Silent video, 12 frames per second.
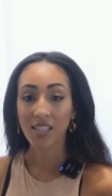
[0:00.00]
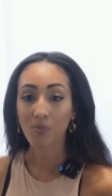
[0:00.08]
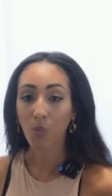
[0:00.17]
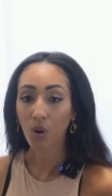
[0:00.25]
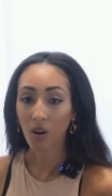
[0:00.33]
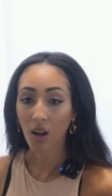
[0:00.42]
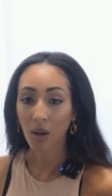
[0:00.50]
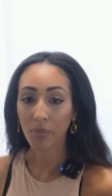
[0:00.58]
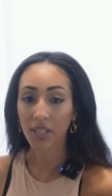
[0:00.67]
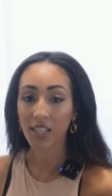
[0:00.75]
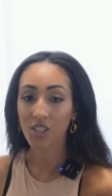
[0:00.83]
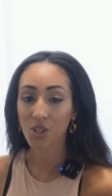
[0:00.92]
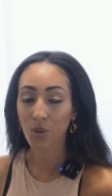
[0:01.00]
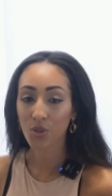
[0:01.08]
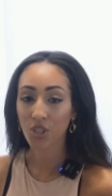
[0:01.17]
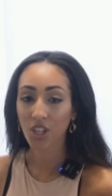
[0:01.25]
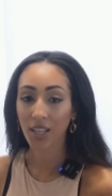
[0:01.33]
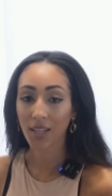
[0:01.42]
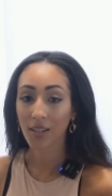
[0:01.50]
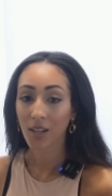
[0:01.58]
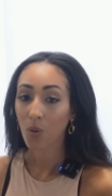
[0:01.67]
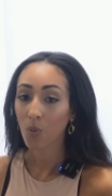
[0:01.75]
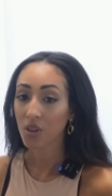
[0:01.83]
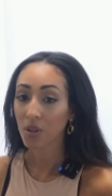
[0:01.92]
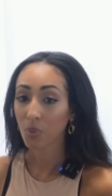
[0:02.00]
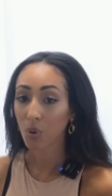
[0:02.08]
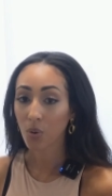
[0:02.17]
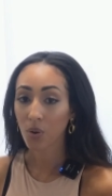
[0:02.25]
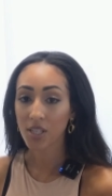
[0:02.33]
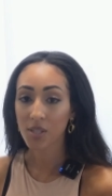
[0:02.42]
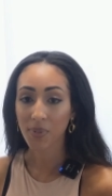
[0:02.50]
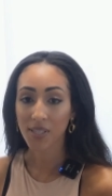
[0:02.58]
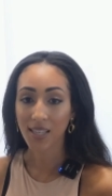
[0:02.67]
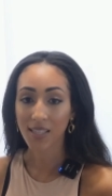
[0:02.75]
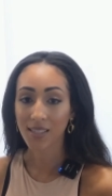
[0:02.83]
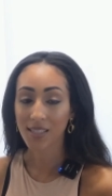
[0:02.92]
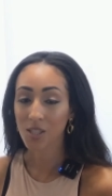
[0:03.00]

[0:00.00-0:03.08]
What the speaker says: is more commonly associated with employees possessing